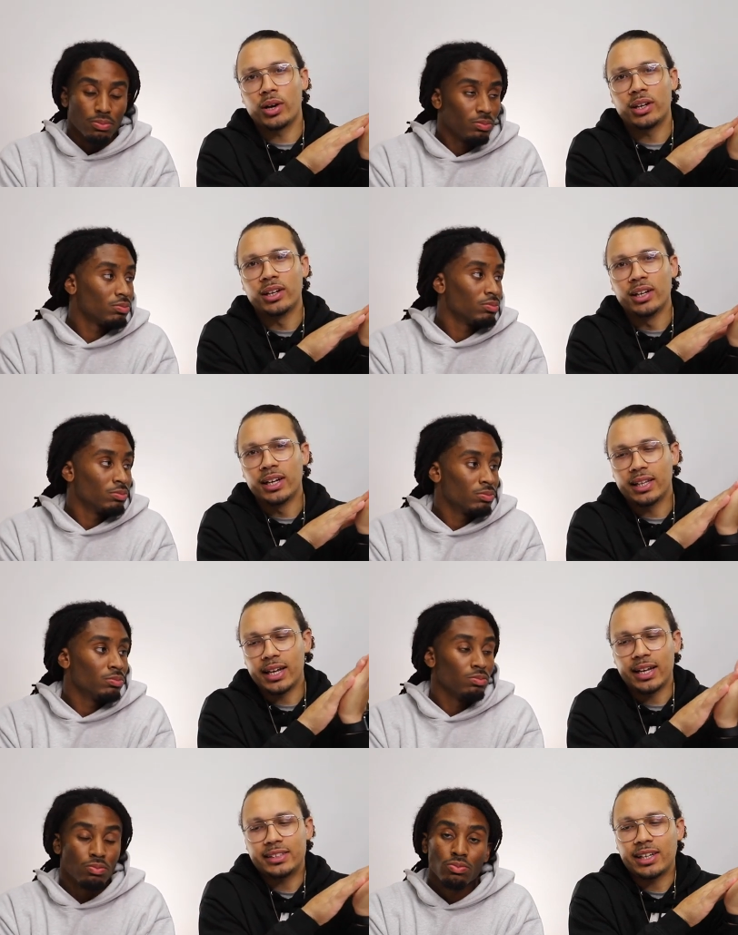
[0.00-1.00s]
Speaker 1: one mm that
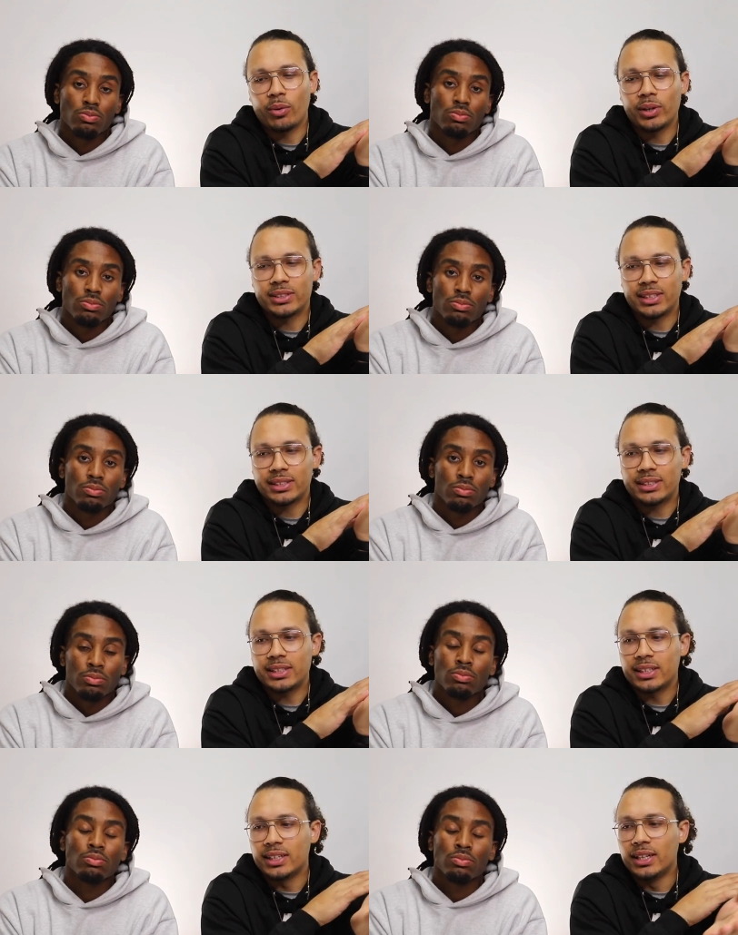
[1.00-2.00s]
hits at
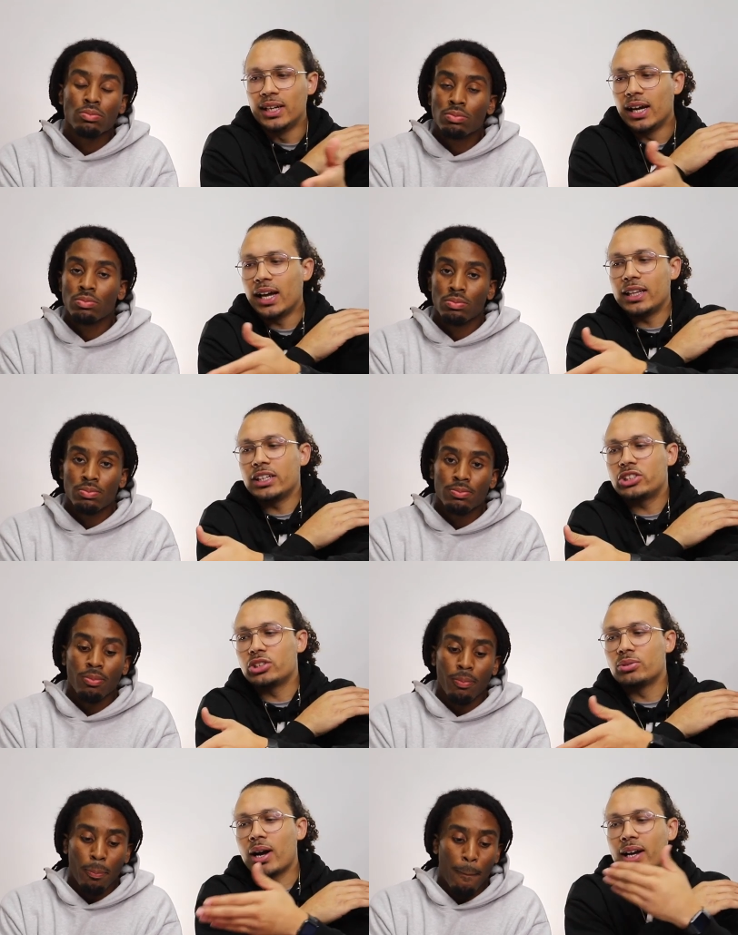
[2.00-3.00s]
160. And this
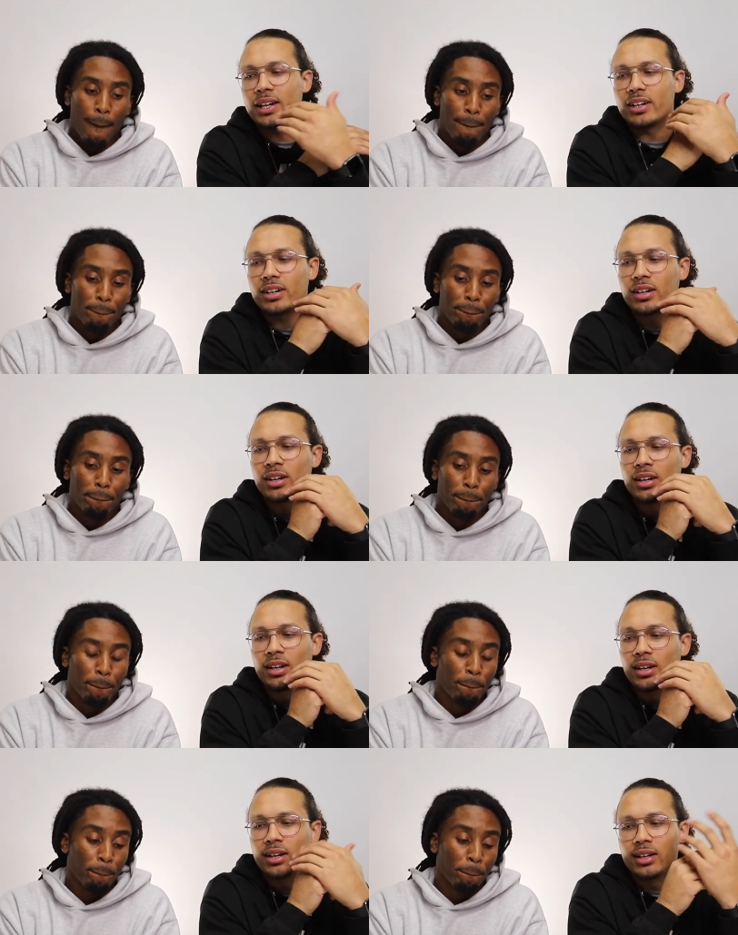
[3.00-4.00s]
shoe right here,
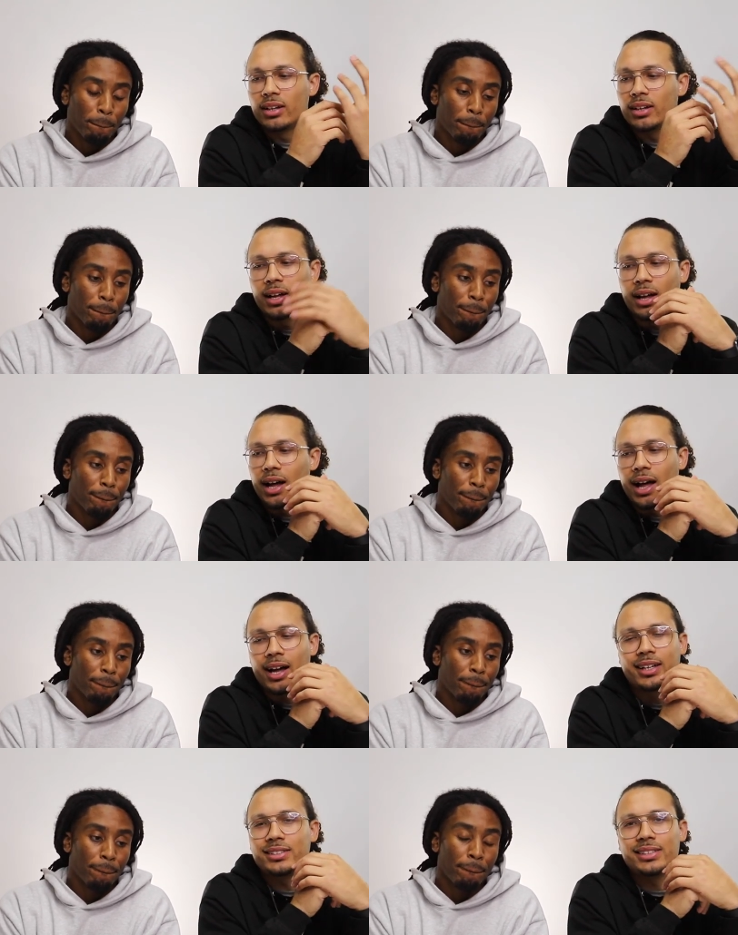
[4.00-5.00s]
I
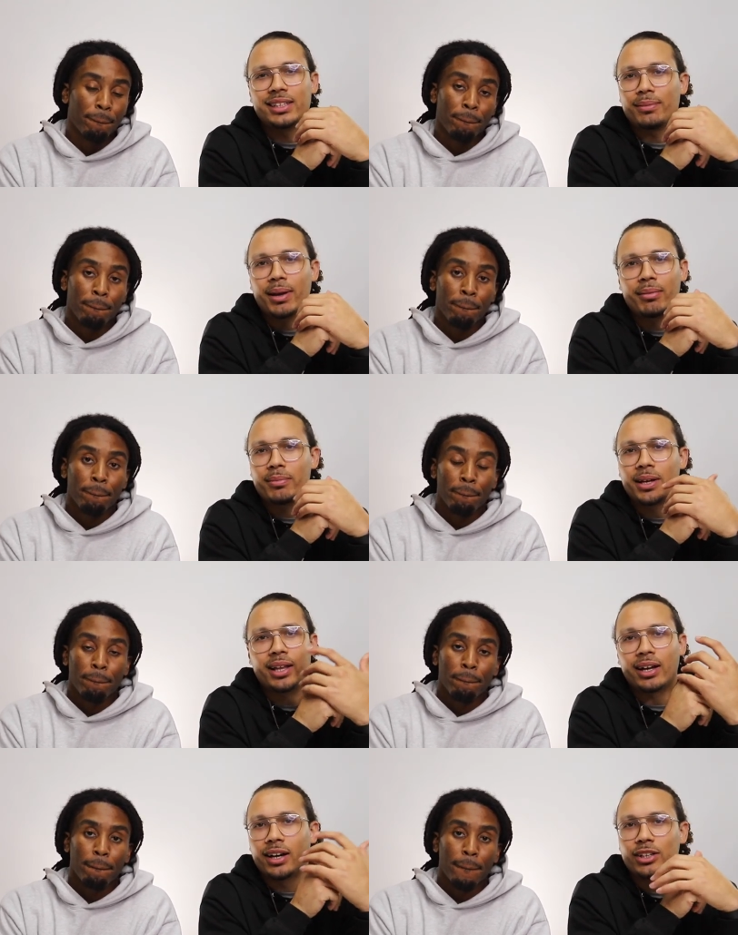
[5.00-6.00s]
could see it maybe being
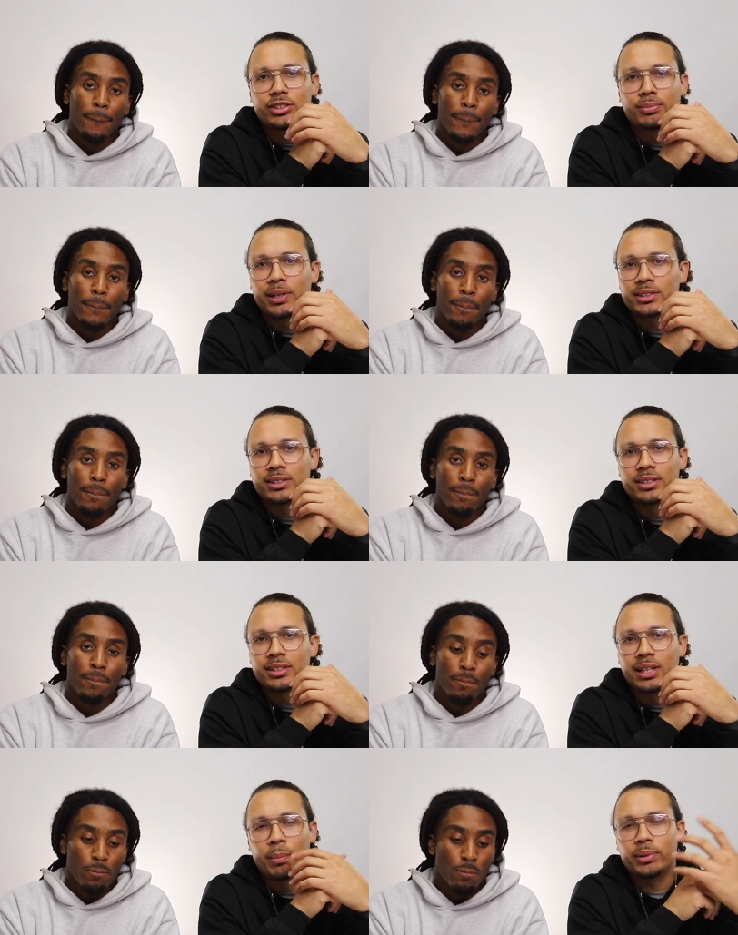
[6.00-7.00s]
like a hundred bucks.
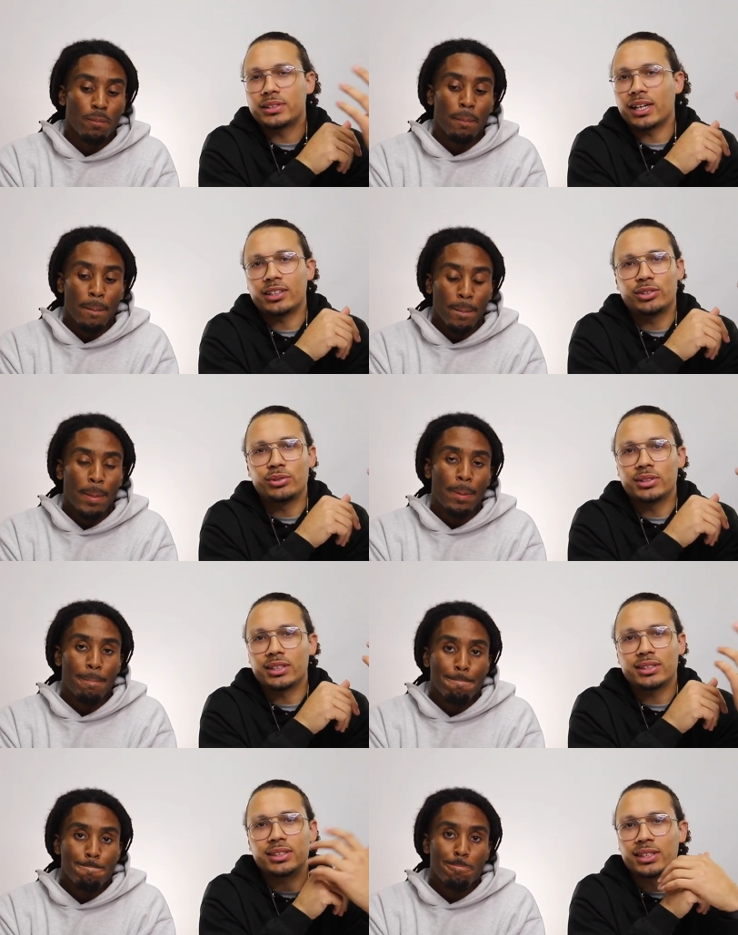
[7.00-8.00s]
That puts it at
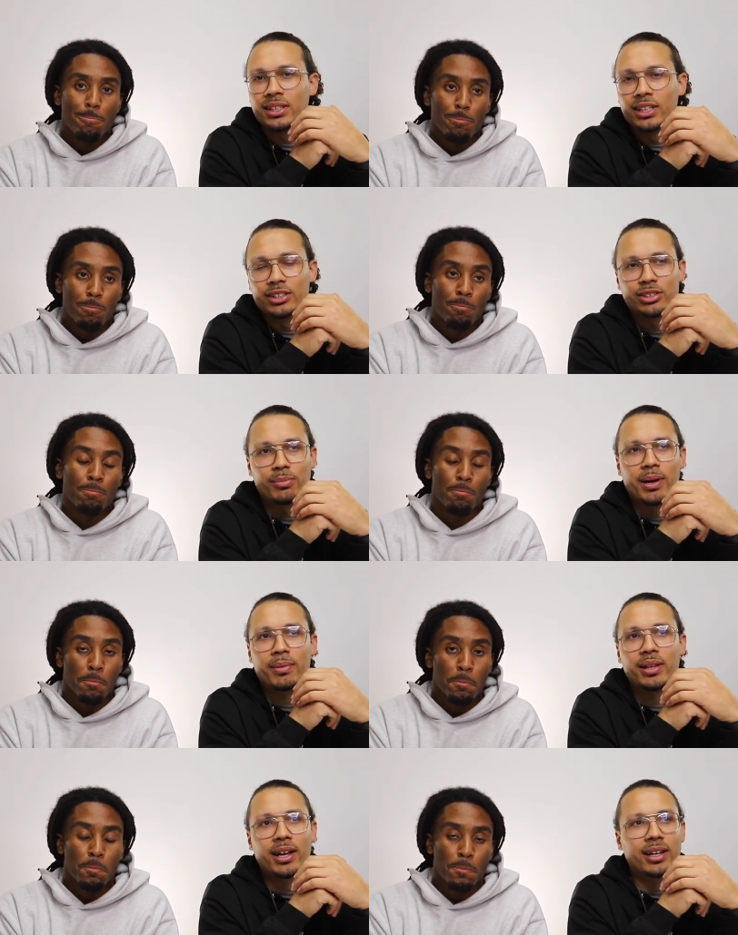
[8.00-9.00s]
260. Mm. So
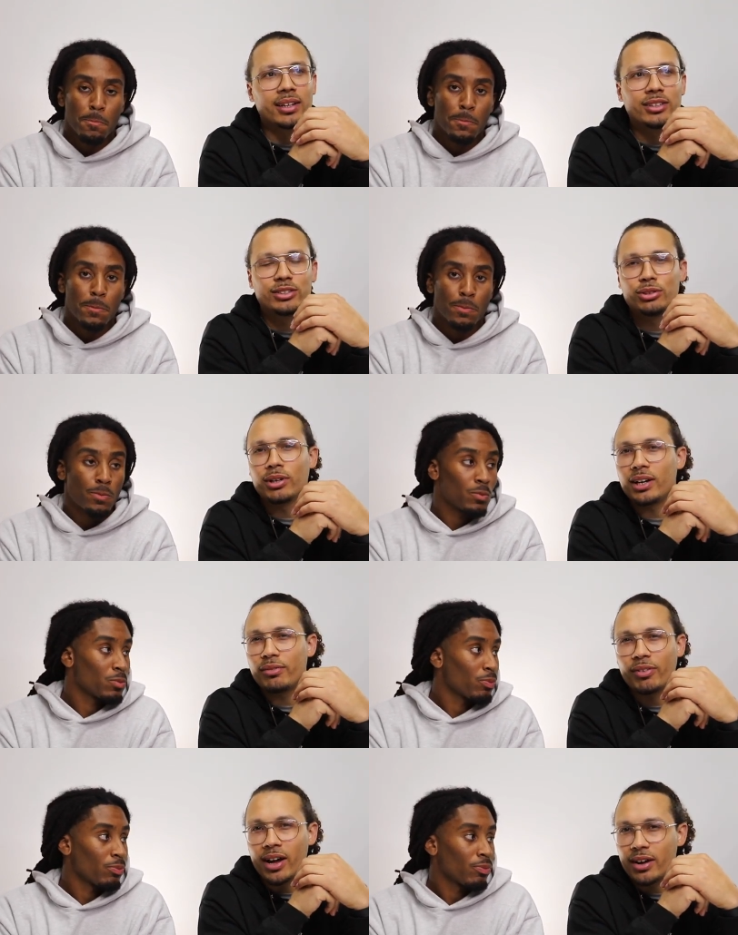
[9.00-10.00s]
maybe like
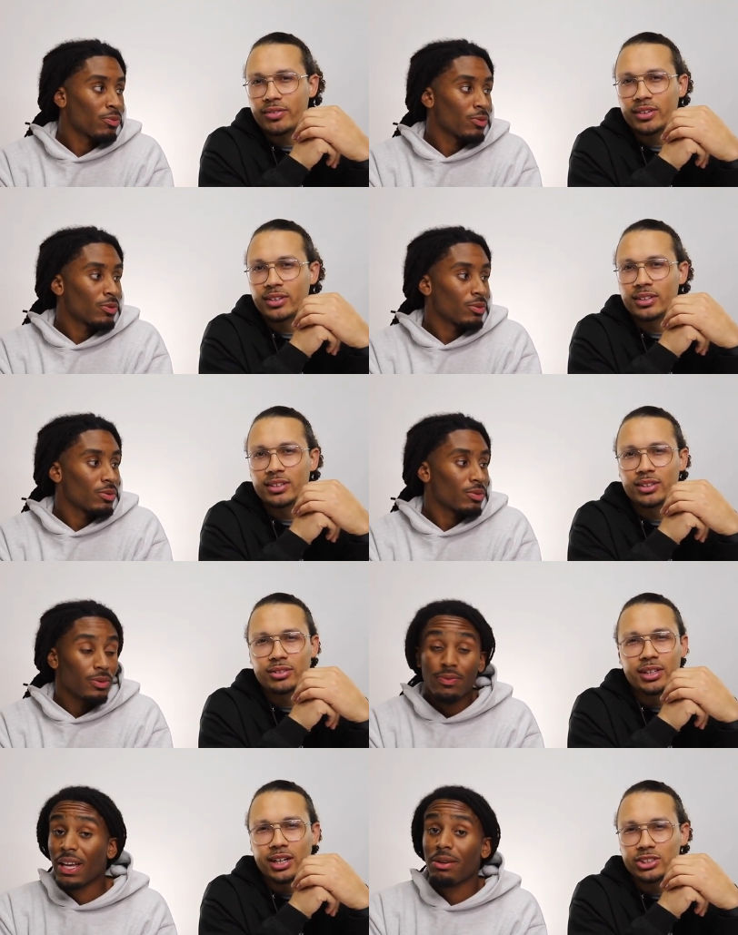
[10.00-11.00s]
285,
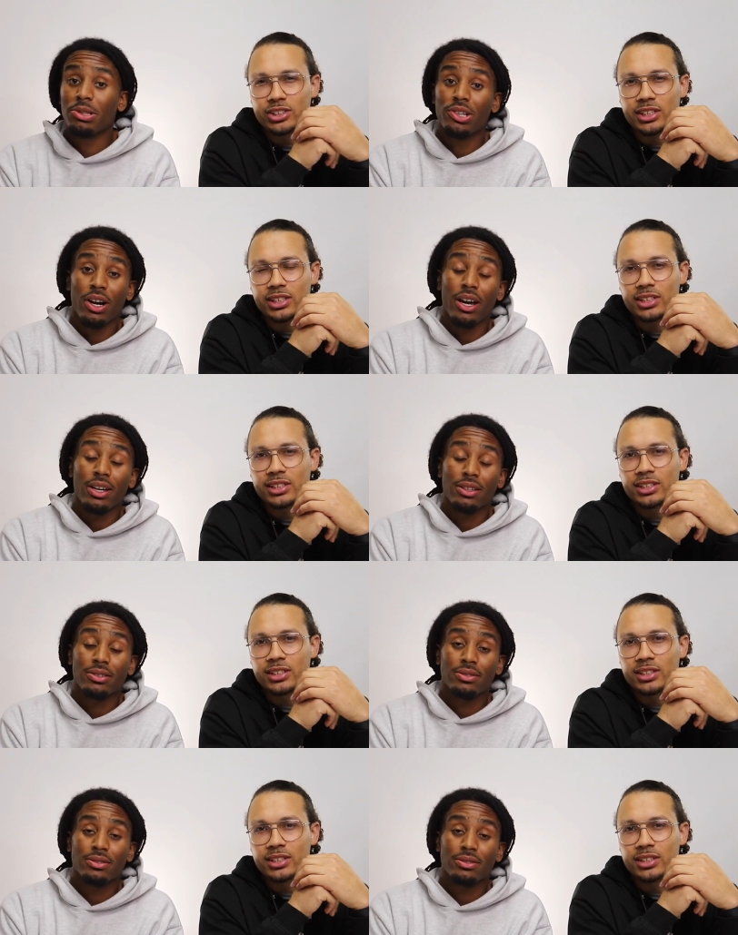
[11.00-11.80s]
300. great.